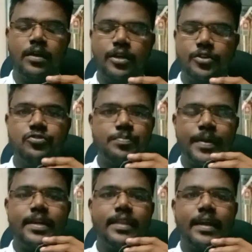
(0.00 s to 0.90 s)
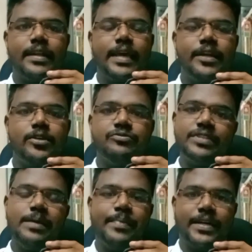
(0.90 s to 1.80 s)
You split that day into
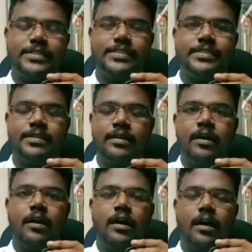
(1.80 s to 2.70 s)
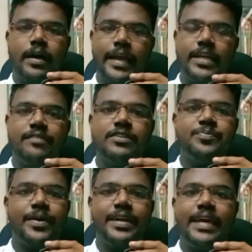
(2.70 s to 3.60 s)
3 parts. 8 hours
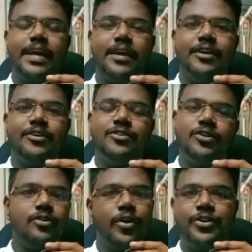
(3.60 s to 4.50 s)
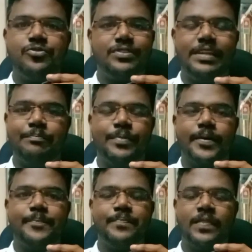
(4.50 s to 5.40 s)
per day, you are going to sleep.
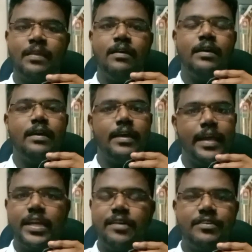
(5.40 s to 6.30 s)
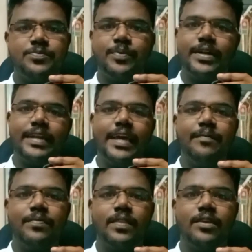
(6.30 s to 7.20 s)
8 hours per
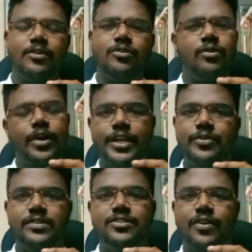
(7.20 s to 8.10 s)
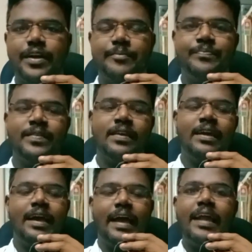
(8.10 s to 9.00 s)
day, you are going to enjoy.
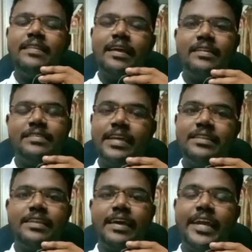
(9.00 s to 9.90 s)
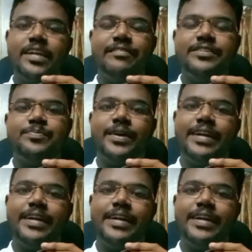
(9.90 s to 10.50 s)
And then the 8 hours per